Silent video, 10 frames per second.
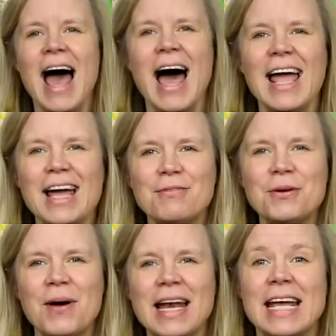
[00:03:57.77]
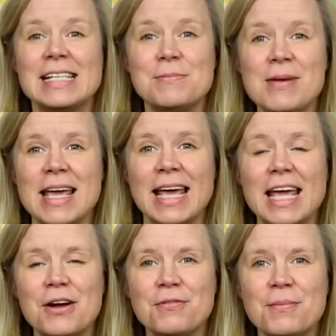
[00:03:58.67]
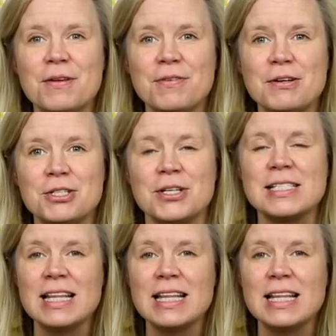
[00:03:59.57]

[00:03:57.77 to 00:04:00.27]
Hi everyone, it's me here from the future